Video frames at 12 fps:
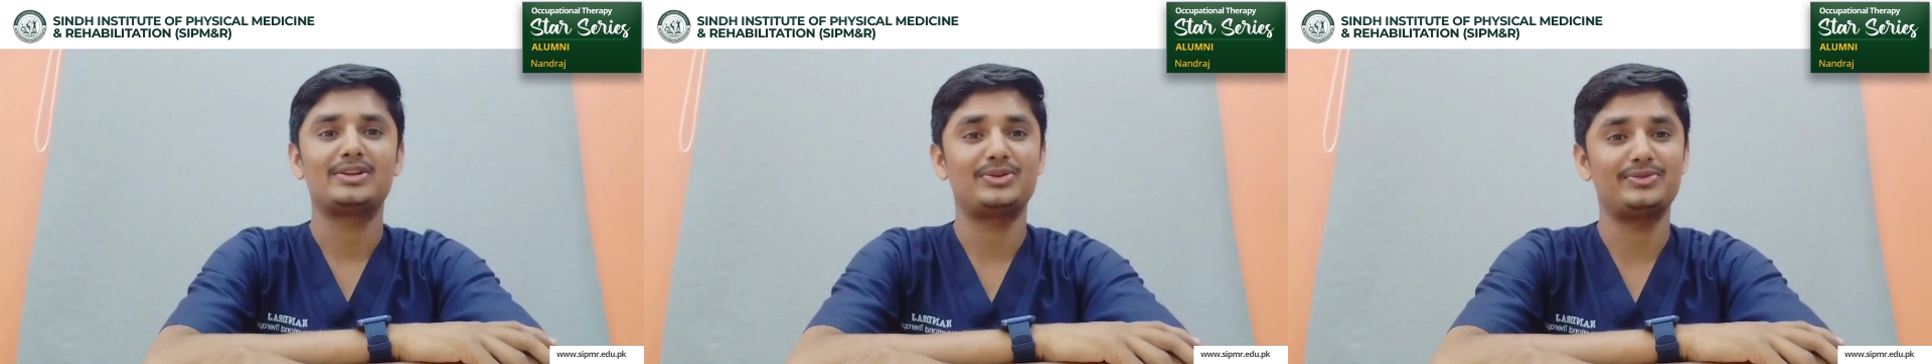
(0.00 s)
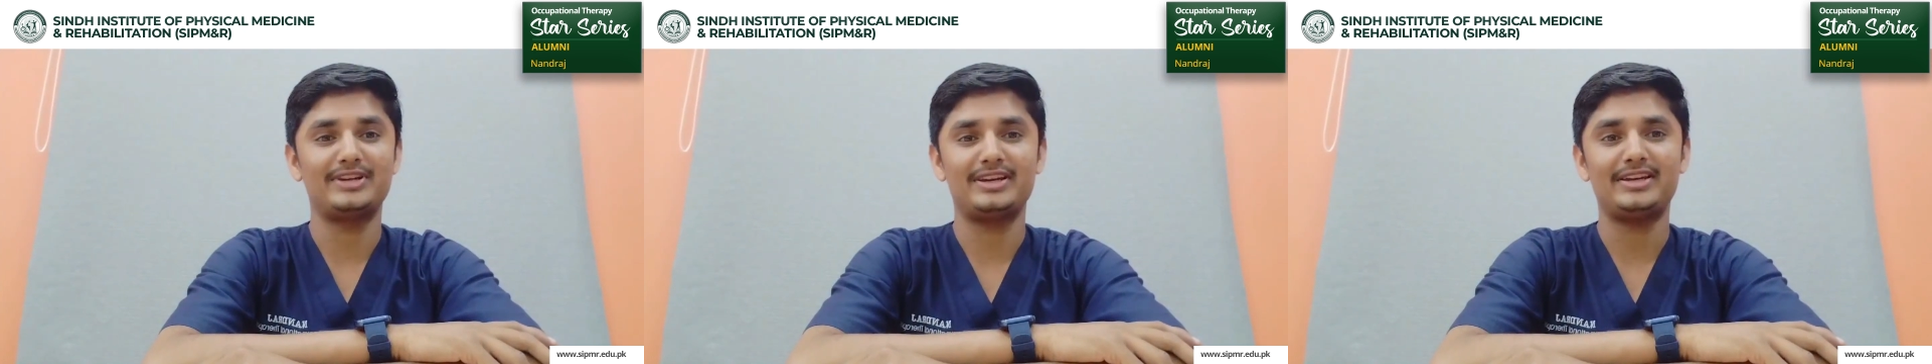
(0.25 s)

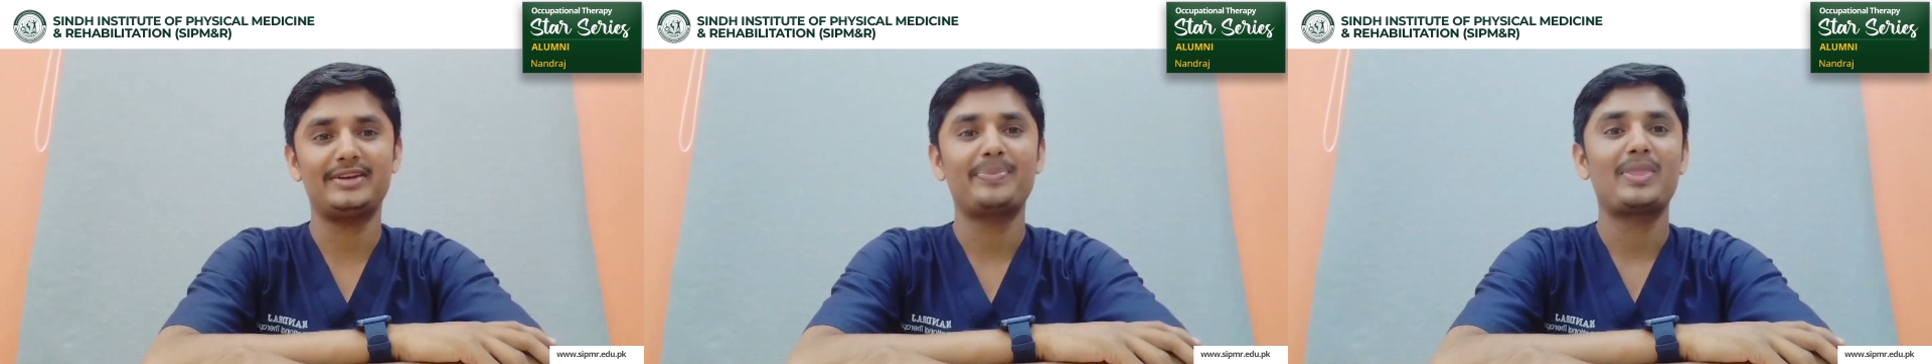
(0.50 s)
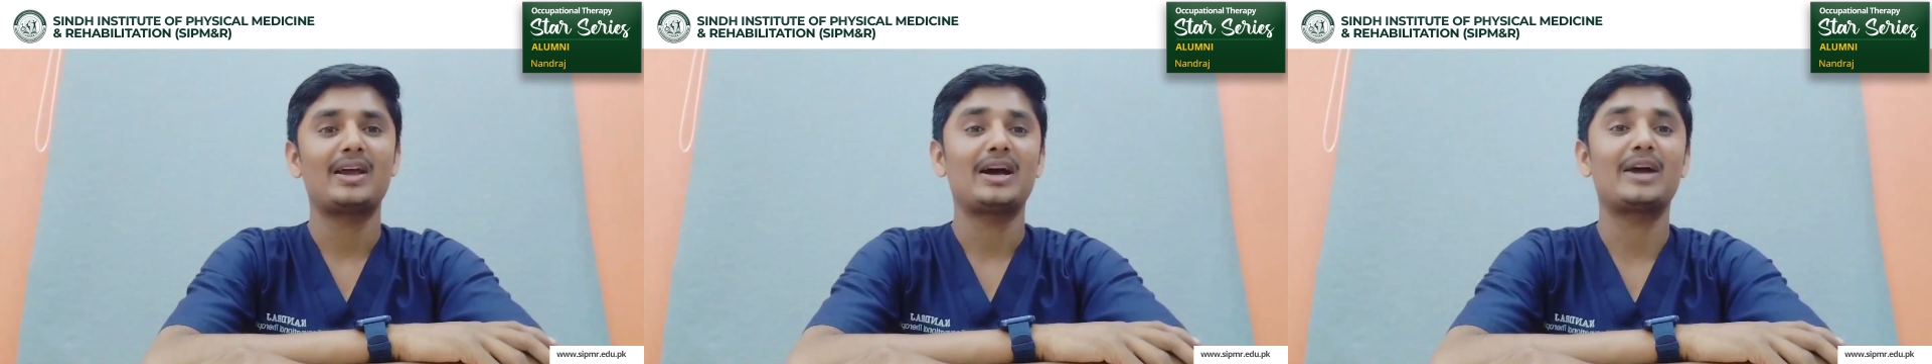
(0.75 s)
Today,
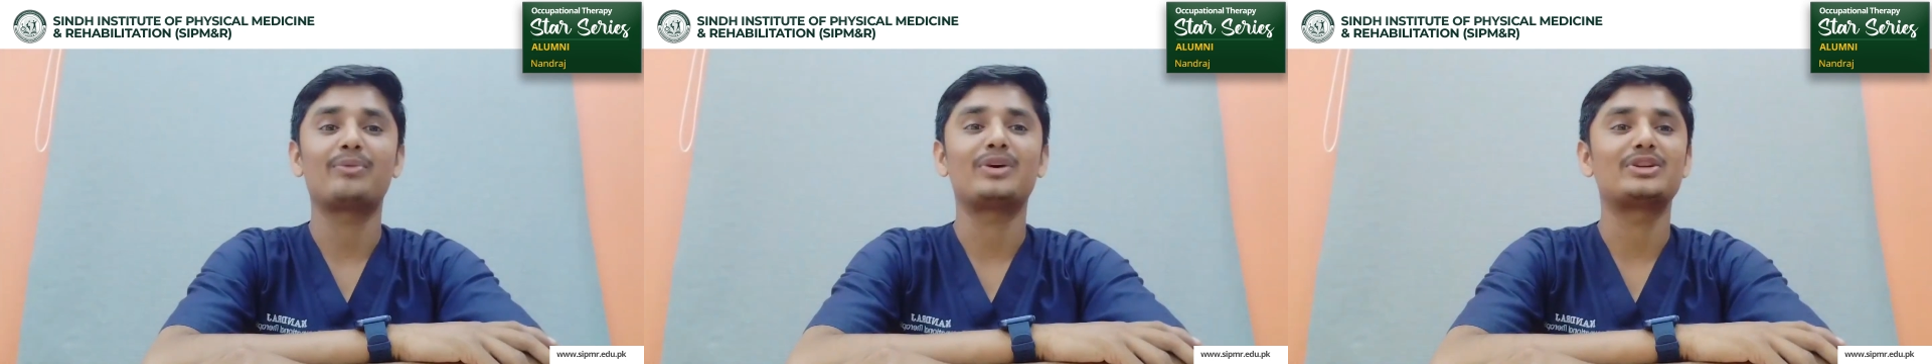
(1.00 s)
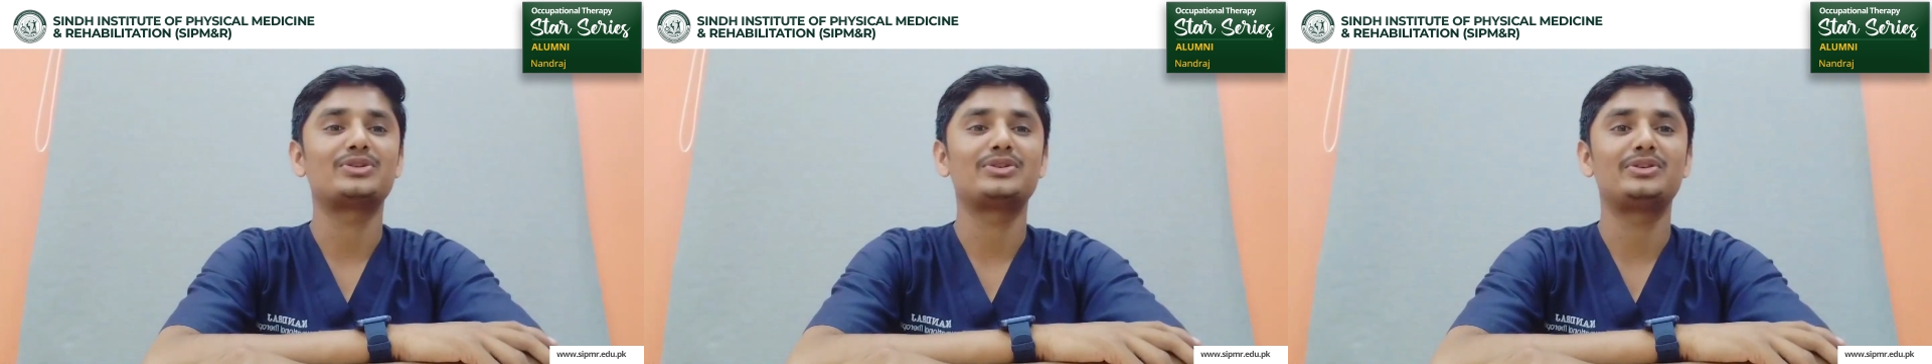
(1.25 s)
I
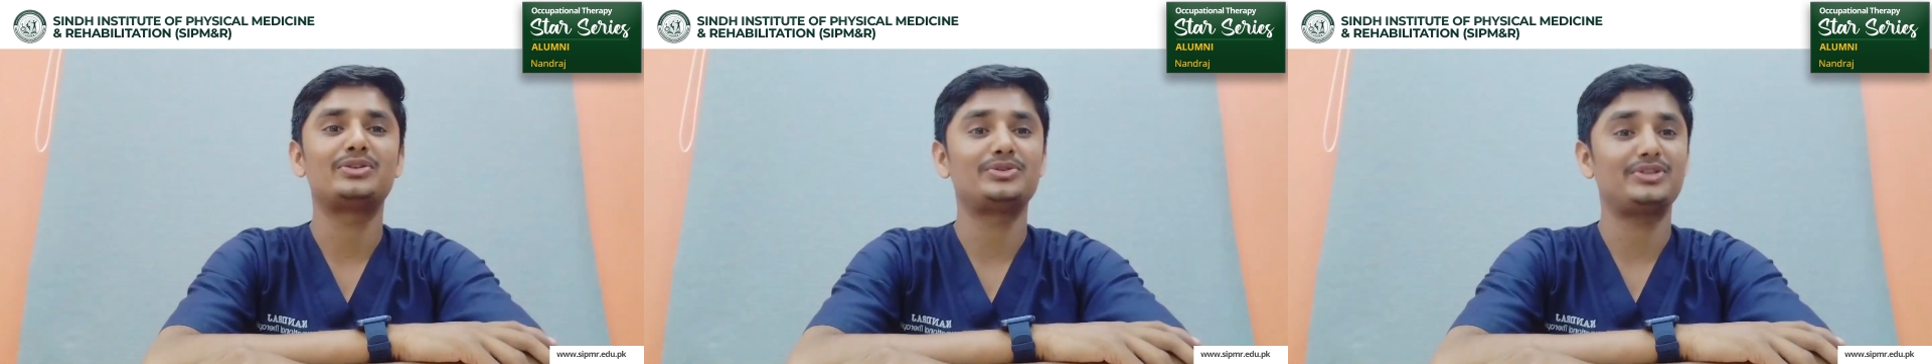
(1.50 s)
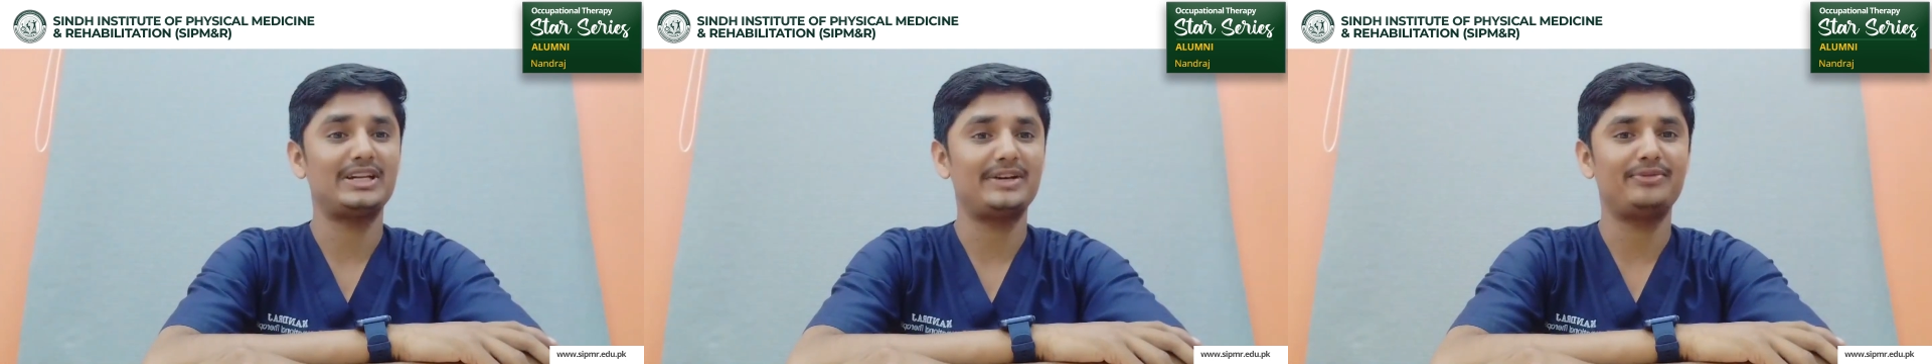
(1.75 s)
want
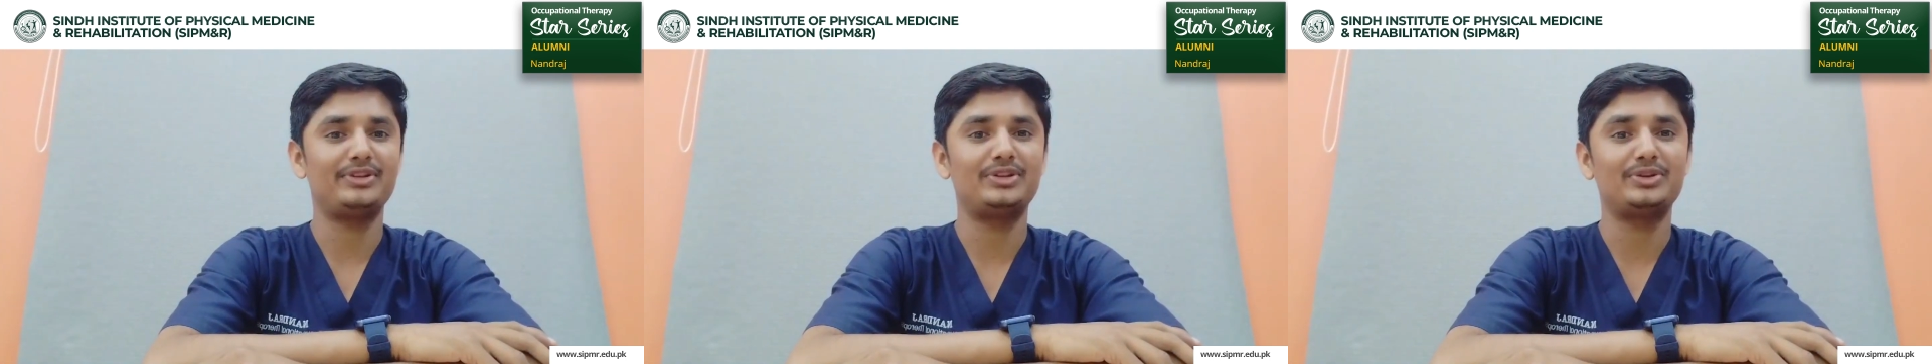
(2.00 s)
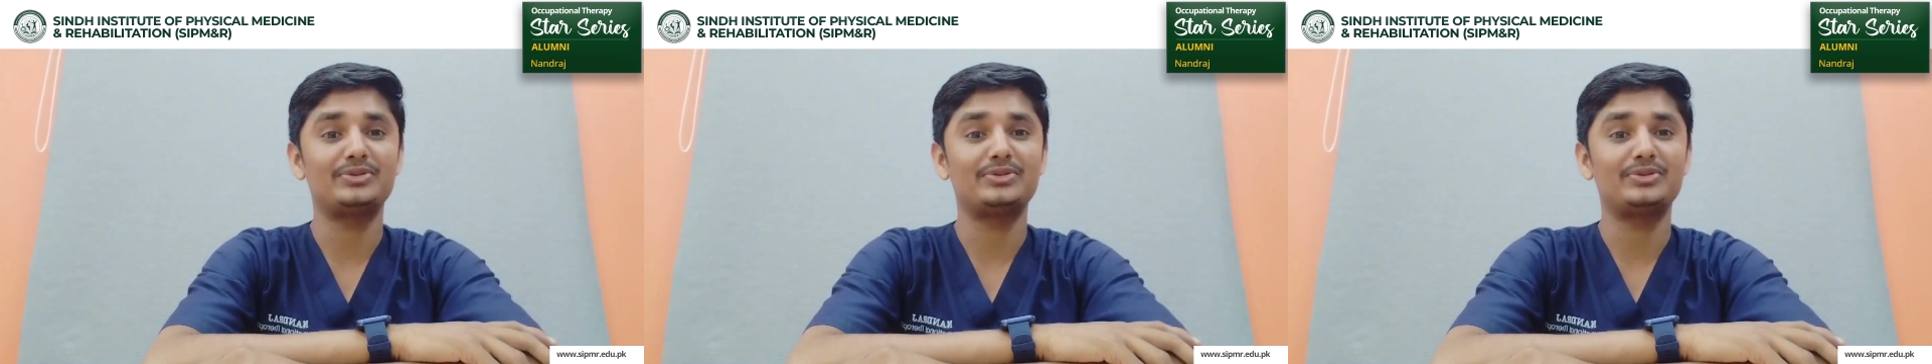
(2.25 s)
to share with